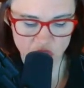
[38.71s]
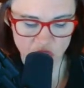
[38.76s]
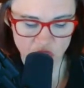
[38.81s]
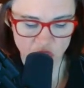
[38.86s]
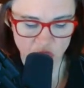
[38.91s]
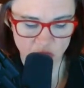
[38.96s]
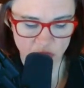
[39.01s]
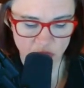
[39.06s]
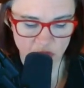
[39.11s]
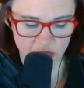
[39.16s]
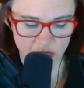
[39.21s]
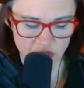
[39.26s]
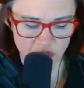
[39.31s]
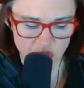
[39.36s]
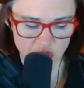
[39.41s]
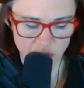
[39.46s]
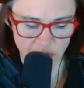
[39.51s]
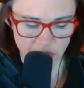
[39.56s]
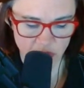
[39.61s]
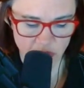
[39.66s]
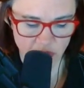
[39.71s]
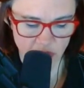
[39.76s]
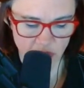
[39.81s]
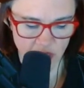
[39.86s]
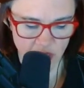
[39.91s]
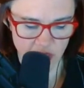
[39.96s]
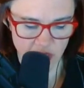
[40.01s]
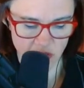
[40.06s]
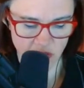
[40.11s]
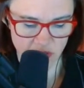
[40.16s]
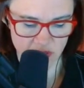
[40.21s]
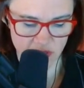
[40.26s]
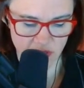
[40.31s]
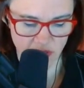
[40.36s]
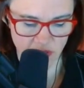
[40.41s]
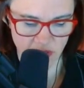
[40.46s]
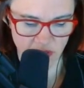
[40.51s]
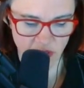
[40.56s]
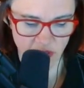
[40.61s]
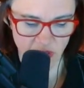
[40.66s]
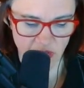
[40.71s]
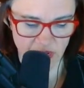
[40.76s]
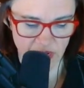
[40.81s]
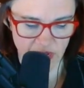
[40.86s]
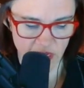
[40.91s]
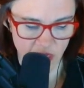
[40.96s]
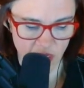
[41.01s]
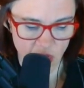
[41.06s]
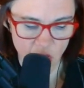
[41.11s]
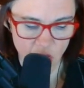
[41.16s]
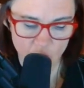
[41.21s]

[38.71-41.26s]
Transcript: to or any speaker it does not like.